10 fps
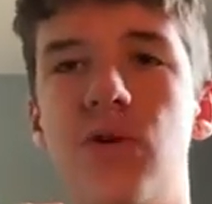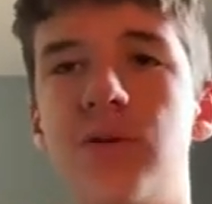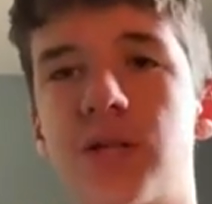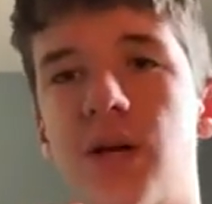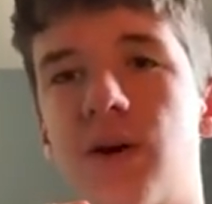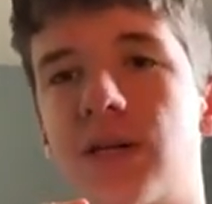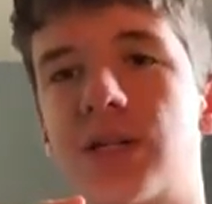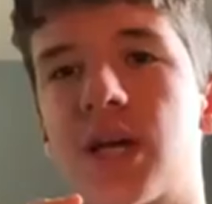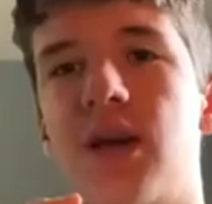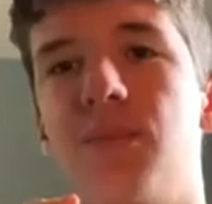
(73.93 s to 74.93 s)
So I just
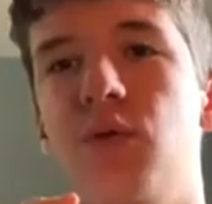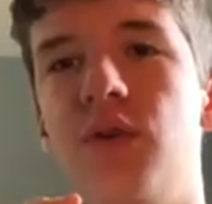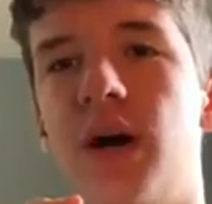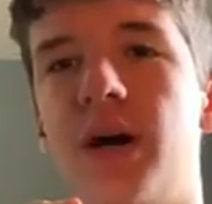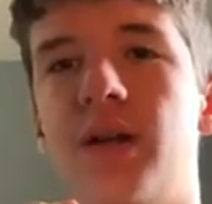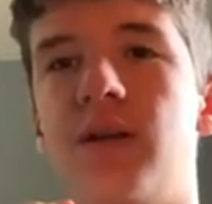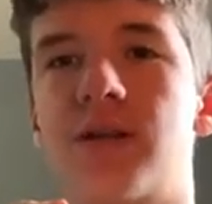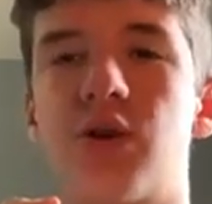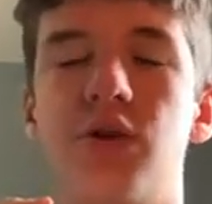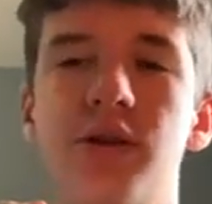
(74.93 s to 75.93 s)
kind of moved on and
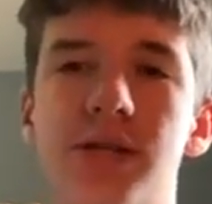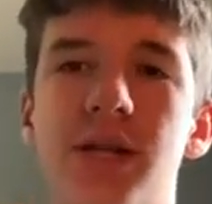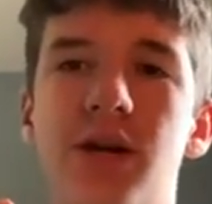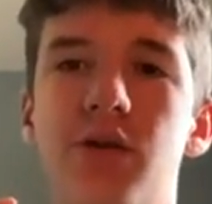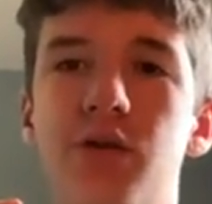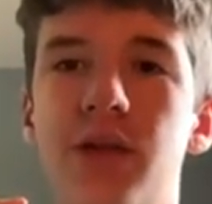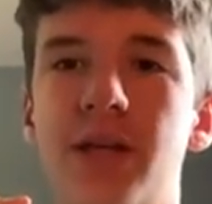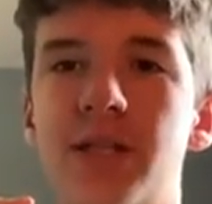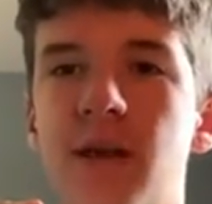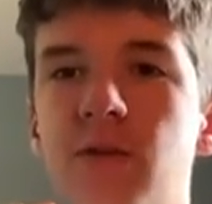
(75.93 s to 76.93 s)
started listening to other things,
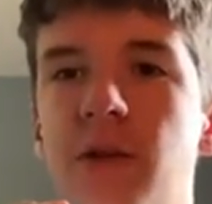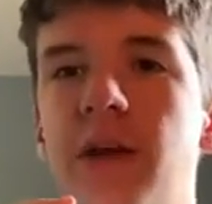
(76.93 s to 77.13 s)
thankfully.